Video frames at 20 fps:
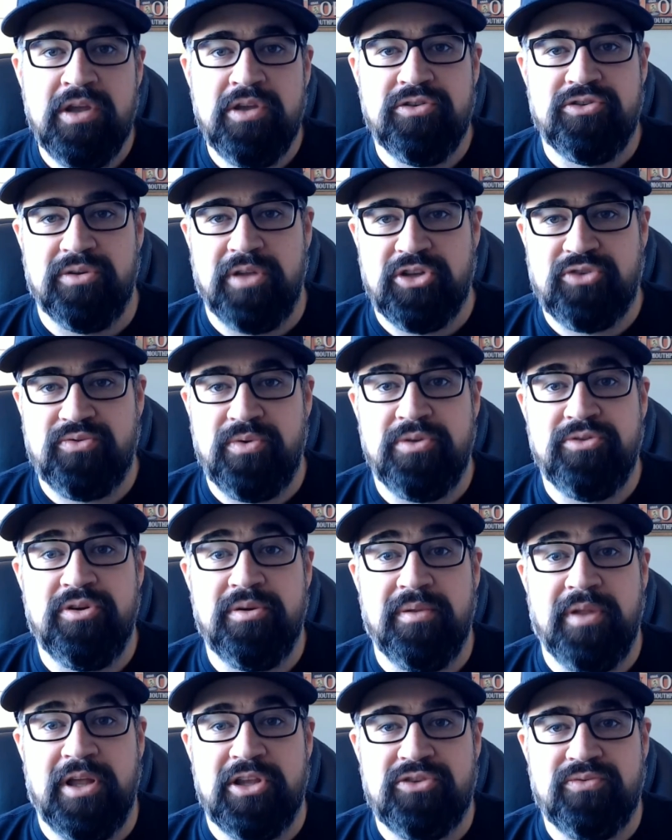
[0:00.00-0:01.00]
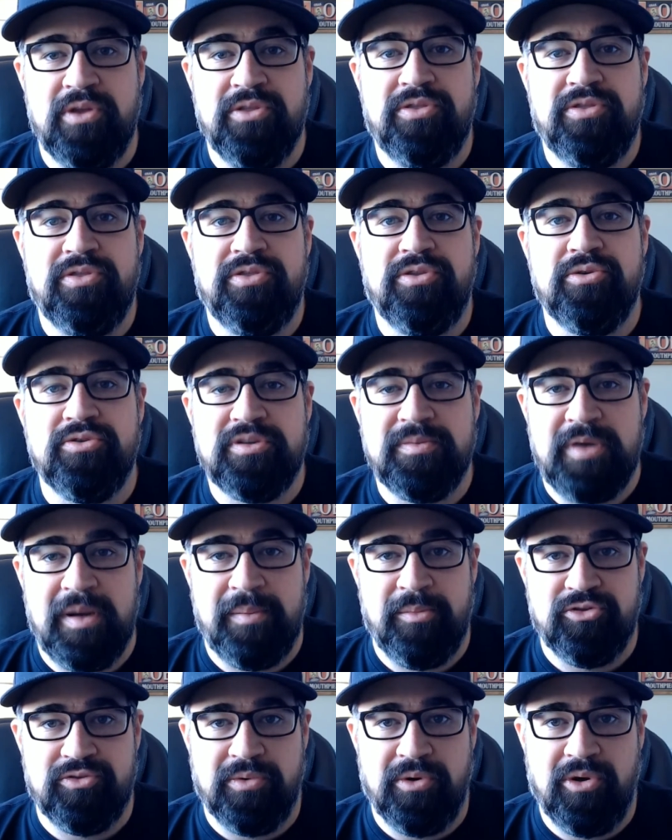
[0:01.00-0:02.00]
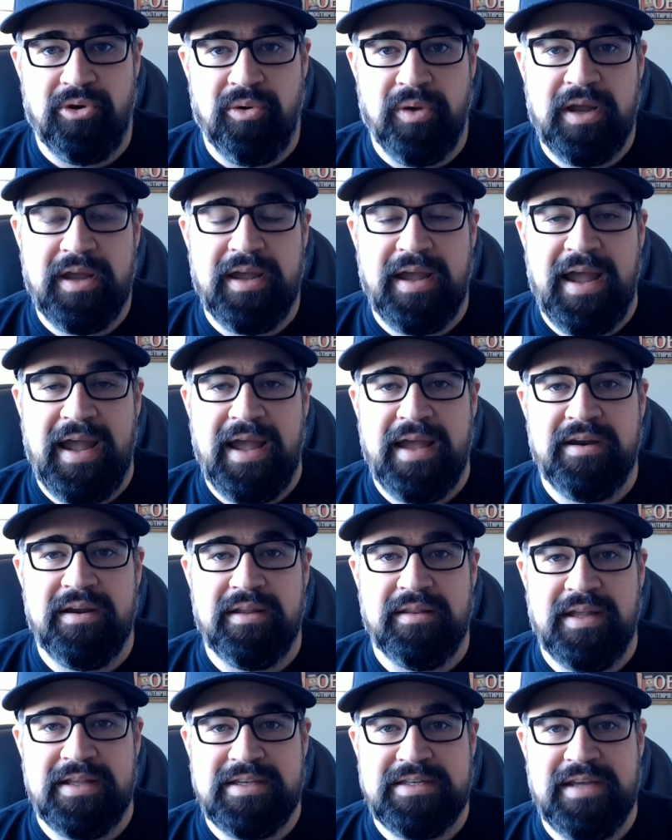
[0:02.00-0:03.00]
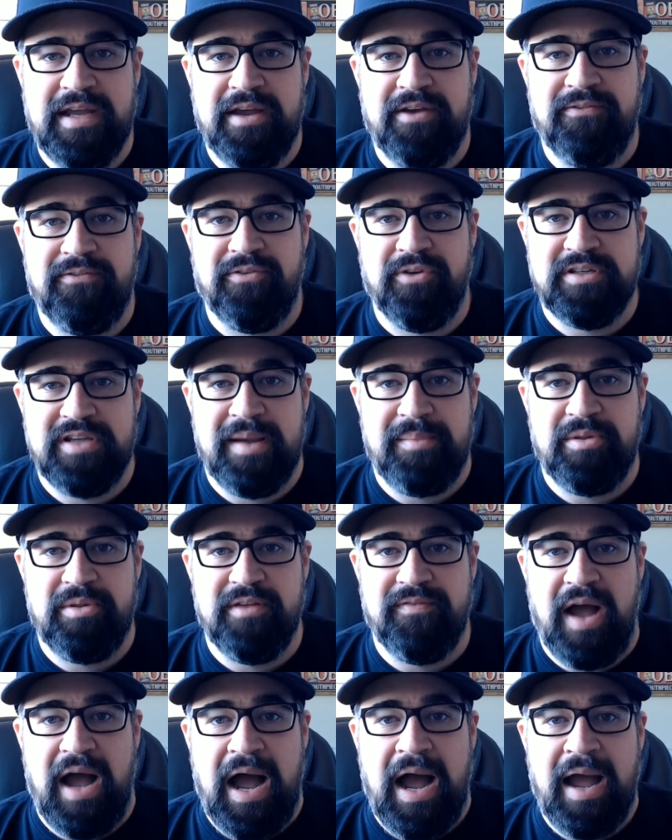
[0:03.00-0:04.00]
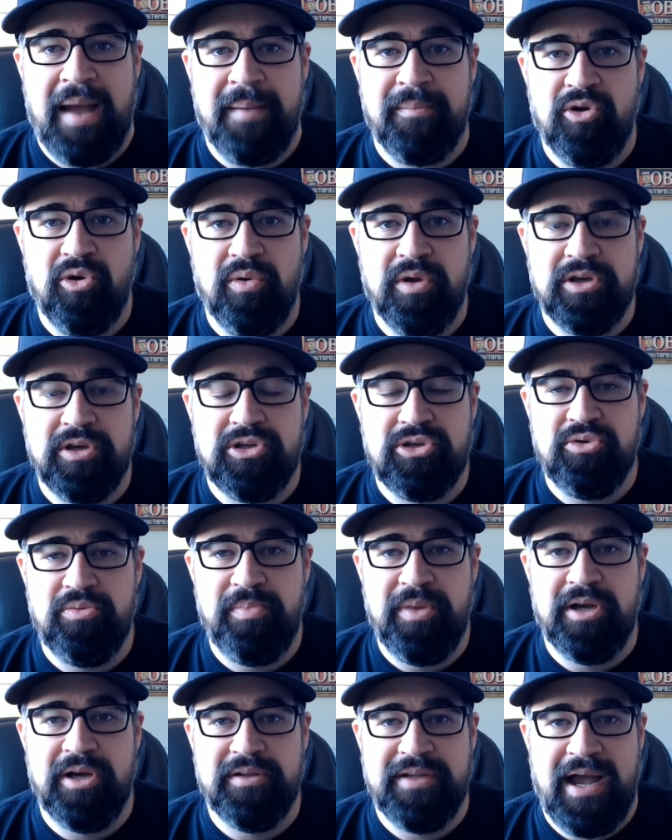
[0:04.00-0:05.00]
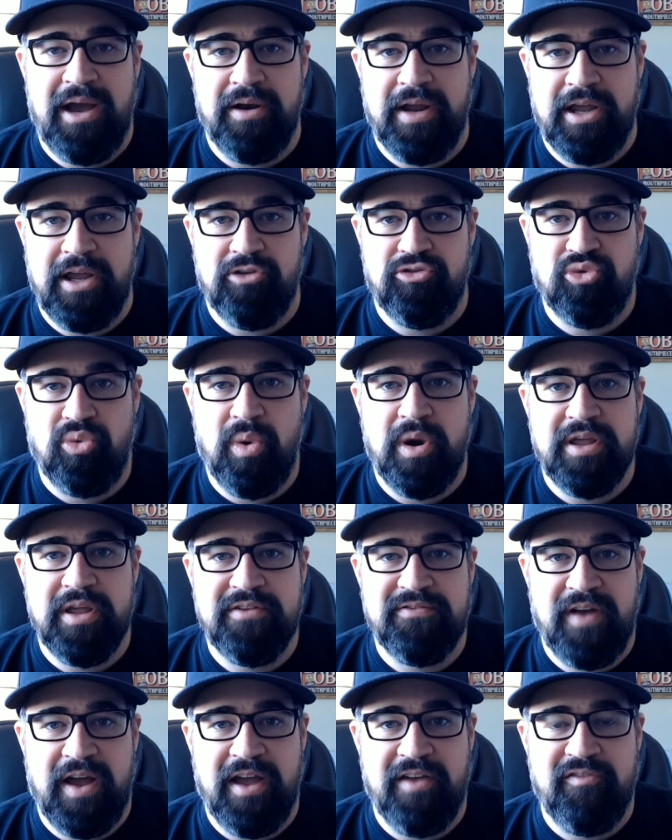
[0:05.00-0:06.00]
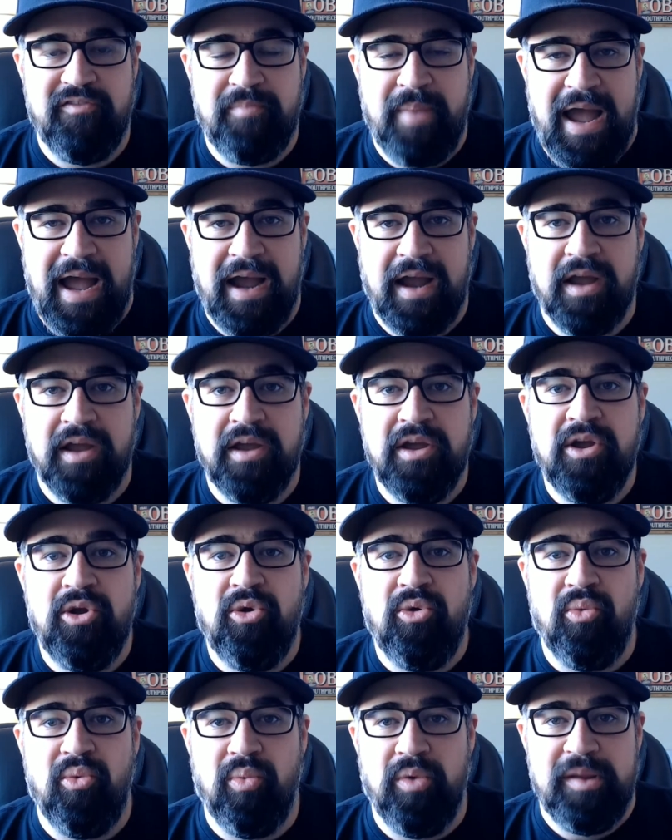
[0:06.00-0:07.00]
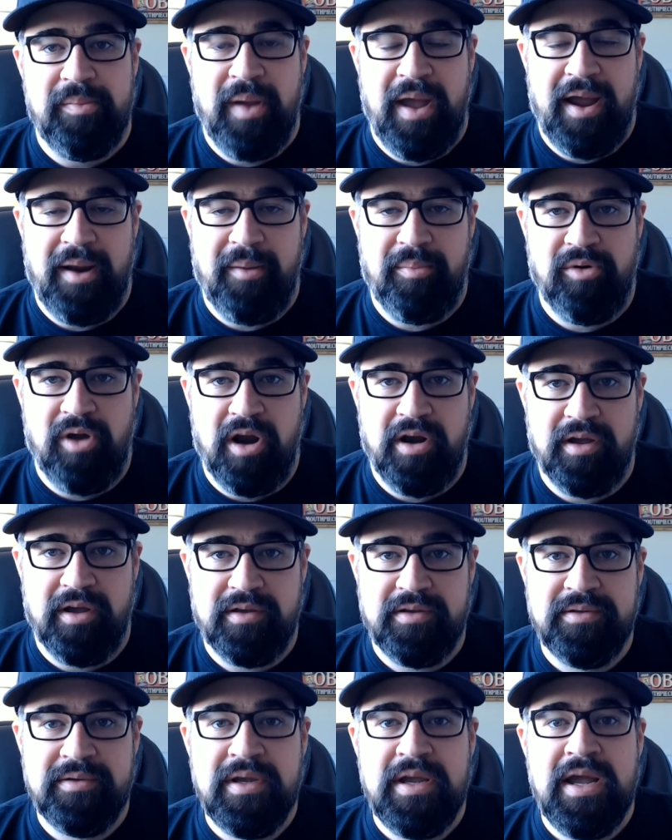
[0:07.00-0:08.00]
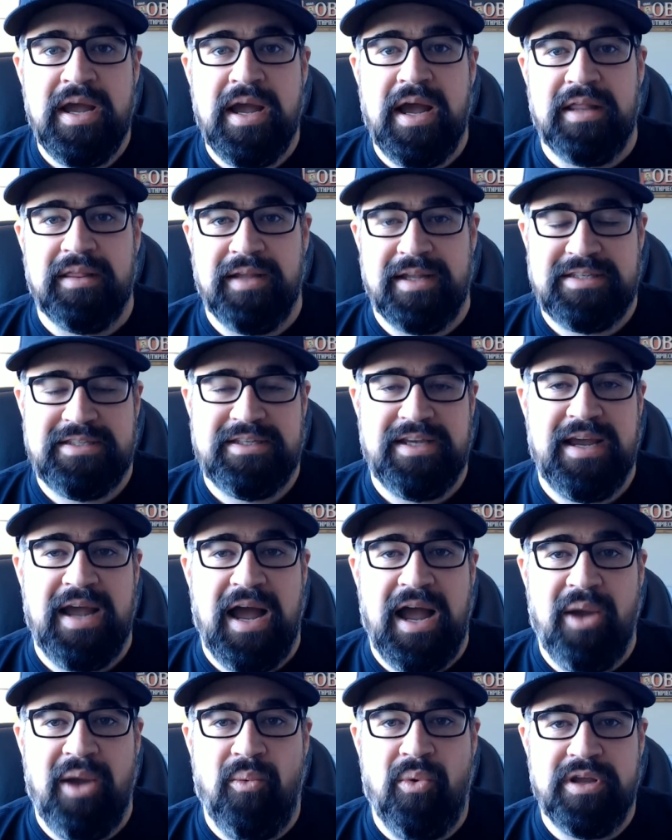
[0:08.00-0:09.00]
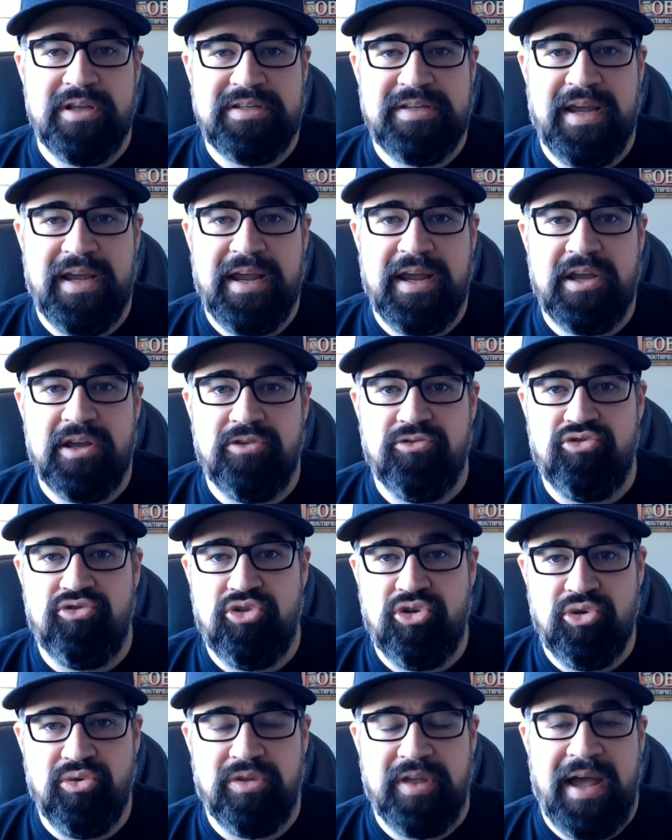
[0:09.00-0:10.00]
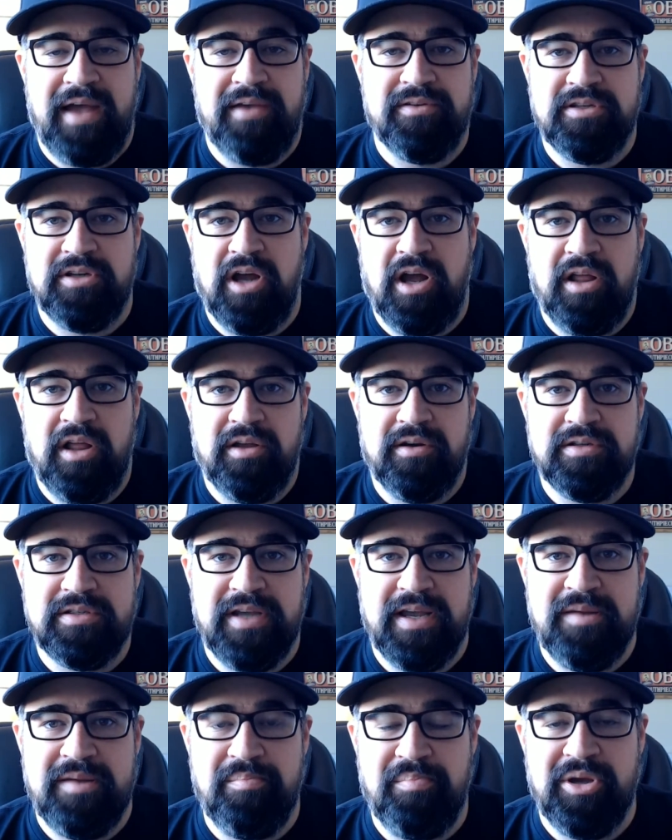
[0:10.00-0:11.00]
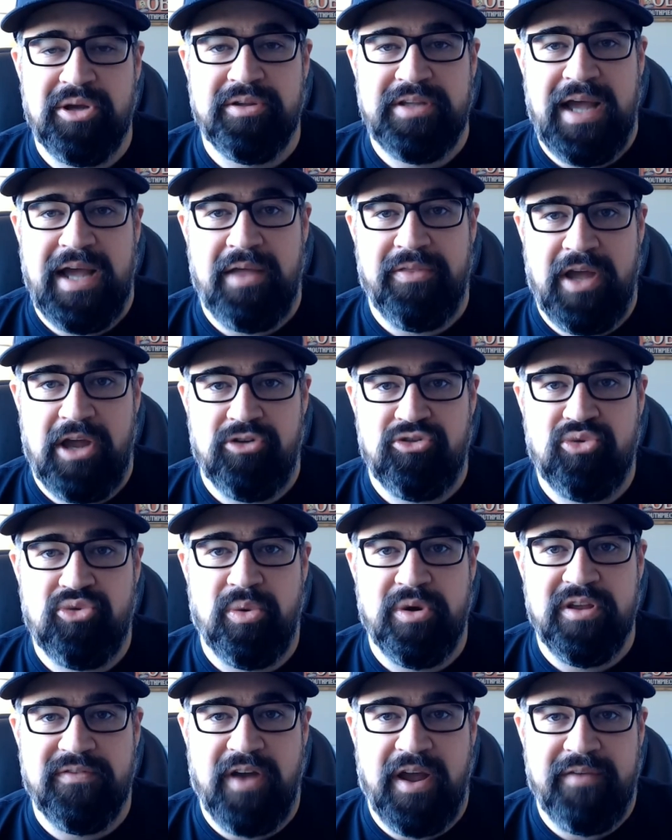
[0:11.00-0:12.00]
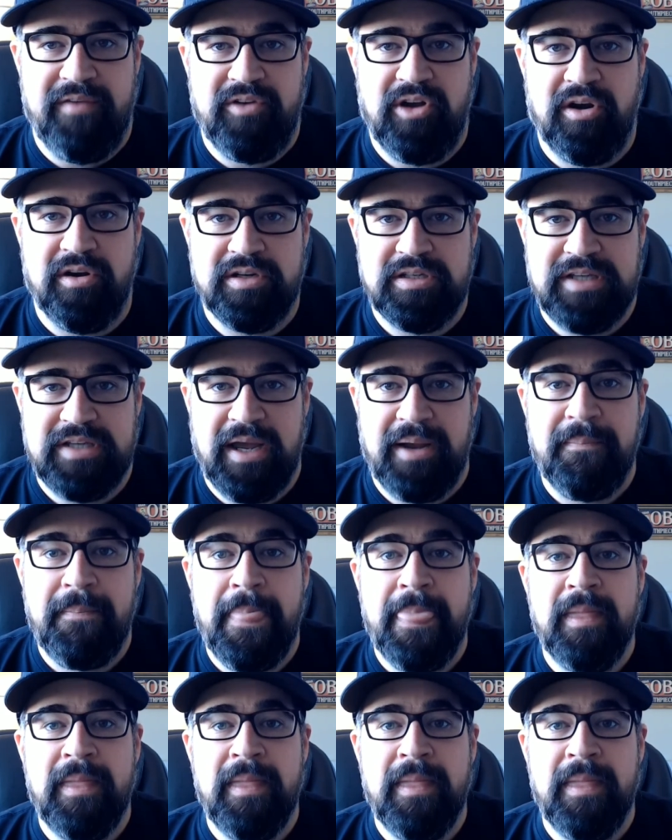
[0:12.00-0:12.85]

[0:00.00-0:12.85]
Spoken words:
So let's run through some numbers real quick, and let's take, for example, if I'm going to build out a 25 pack repack product. Let's say I want to take $2,000 and build out that 25 card set.